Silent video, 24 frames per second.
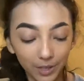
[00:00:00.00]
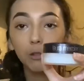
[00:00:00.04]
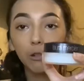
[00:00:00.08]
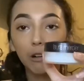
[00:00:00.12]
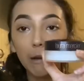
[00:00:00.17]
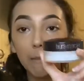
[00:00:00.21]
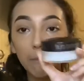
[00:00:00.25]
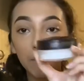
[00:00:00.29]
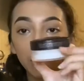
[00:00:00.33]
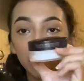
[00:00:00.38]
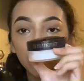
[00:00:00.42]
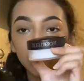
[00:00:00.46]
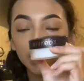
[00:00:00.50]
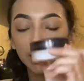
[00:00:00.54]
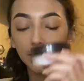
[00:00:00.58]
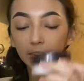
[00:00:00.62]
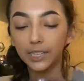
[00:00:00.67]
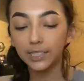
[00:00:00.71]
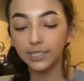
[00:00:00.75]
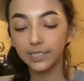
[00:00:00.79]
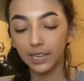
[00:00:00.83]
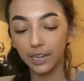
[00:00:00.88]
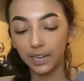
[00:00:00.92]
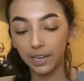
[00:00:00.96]
Our Mercier
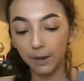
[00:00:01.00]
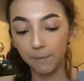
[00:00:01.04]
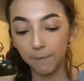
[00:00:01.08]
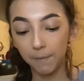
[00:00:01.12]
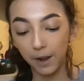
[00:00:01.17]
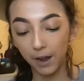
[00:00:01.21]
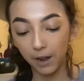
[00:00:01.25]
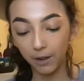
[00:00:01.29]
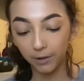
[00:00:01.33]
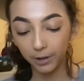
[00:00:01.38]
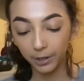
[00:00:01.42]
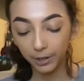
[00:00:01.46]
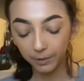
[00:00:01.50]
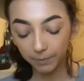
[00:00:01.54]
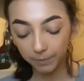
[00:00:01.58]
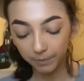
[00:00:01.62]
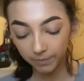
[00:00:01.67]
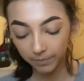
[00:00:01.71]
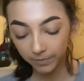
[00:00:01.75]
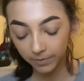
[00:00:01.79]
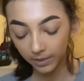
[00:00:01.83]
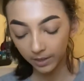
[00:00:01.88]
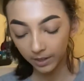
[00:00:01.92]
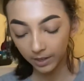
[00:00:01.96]
setting powder,
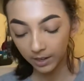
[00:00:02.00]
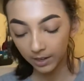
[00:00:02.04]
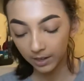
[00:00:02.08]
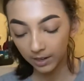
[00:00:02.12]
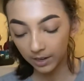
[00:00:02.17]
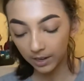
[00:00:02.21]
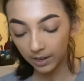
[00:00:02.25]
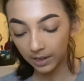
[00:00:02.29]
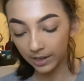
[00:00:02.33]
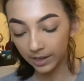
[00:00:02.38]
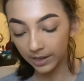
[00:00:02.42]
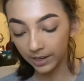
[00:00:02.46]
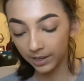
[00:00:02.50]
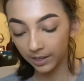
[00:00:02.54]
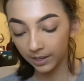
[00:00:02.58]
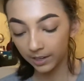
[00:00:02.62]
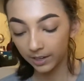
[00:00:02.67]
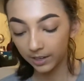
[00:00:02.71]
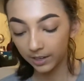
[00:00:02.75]
and